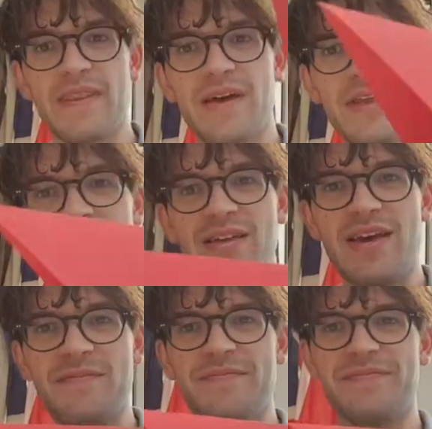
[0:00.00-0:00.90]
And that's
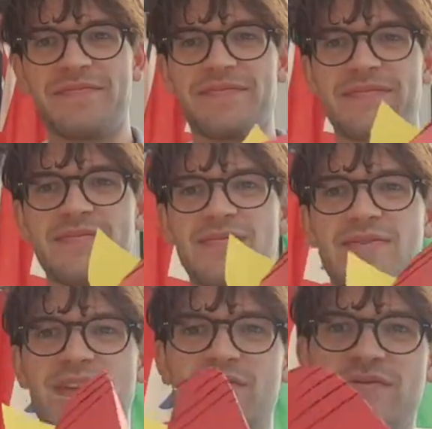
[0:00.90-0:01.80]
it.
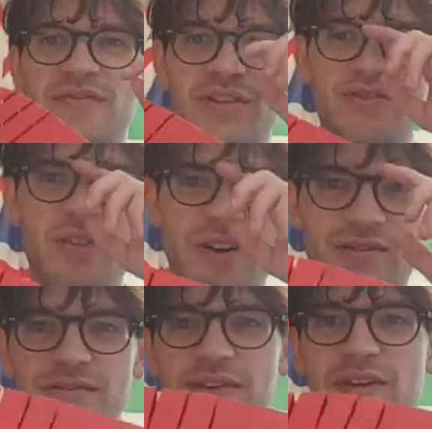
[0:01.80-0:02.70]
There's your fish
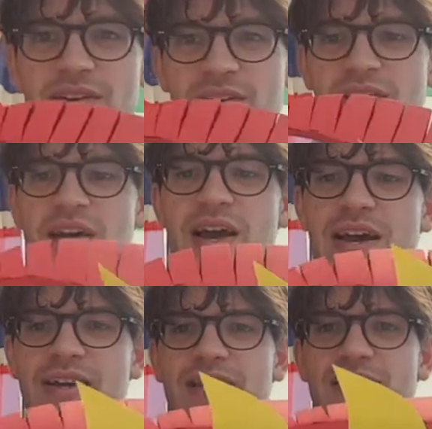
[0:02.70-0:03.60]
craft.
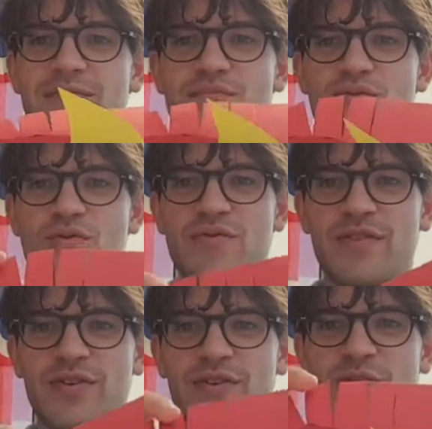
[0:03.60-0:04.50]
And you can move
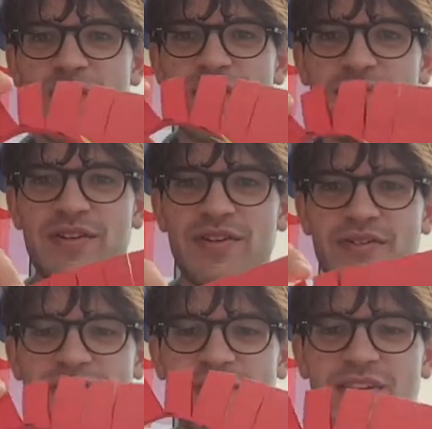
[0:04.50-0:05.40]
and swim, which
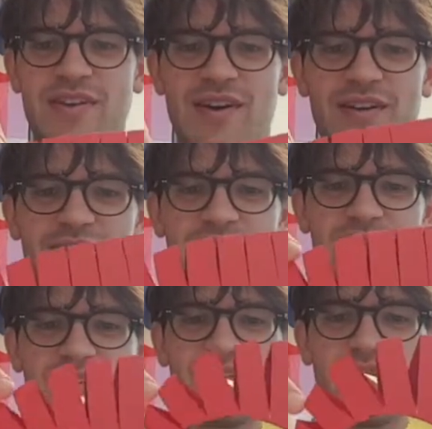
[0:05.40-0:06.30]
is really nice.
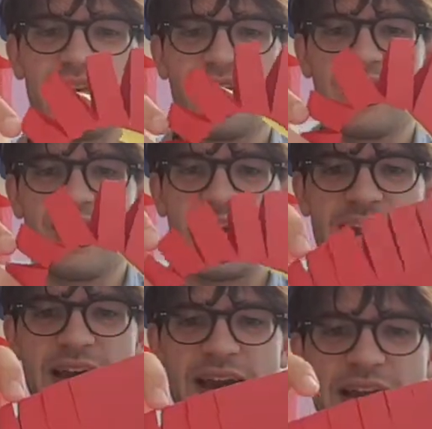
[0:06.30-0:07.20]

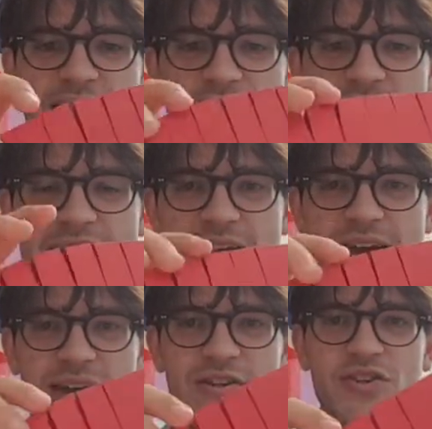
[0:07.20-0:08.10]

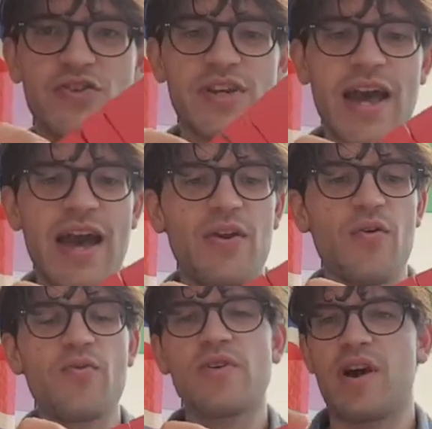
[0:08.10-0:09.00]
And you could add
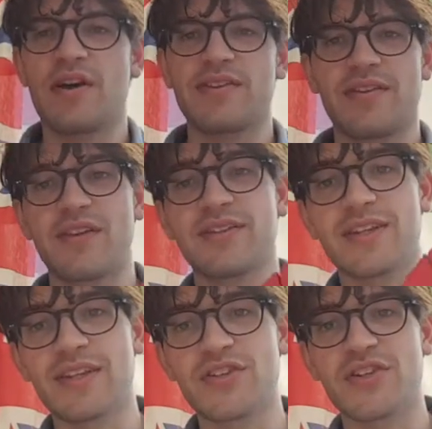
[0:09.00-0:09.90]
all kinds of things to
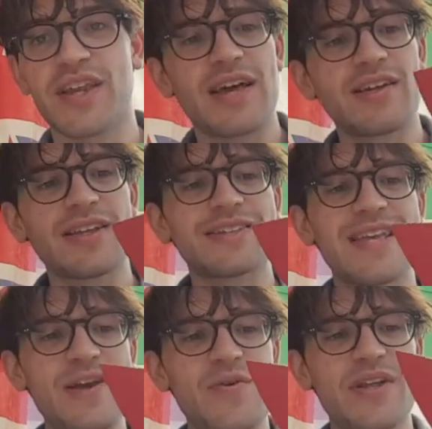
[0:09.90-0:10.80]
this. You could add like
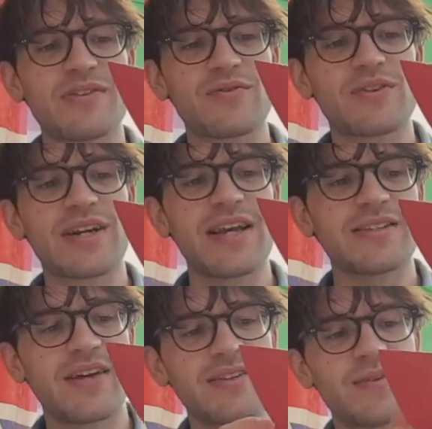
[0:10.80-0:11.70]
sequins or
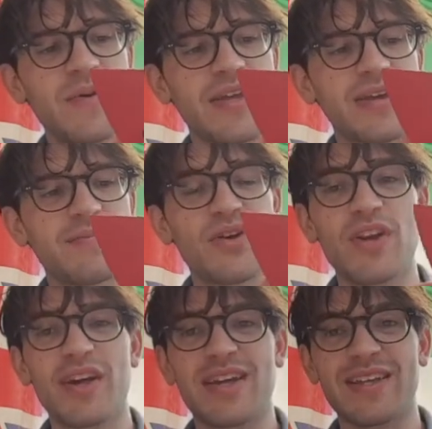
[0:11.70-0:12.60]
glitter to make him look
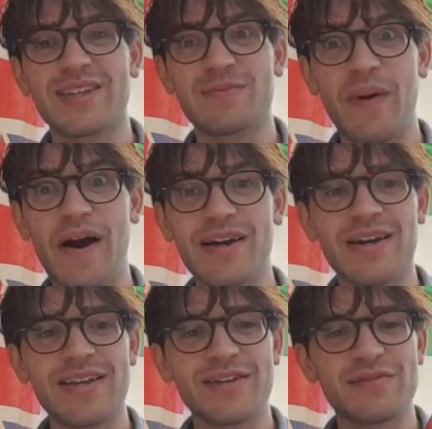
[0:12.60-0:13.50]
like he's
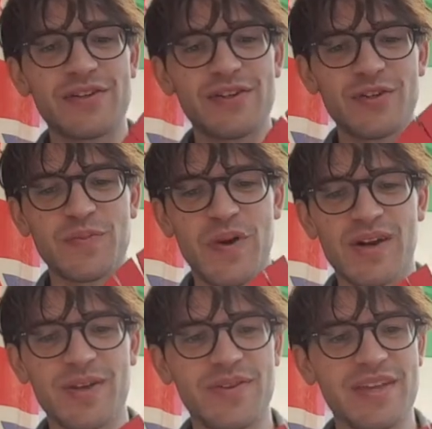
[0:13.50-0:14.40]
sparkly, because fish are
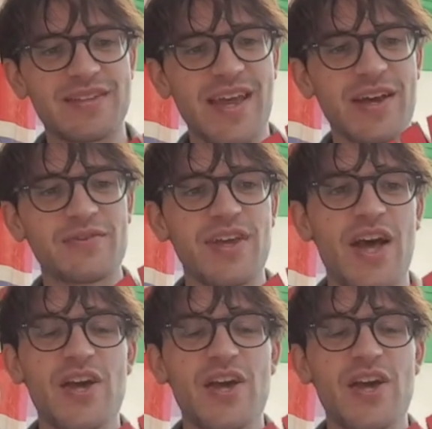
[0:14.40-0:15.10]
sparkly with their scales.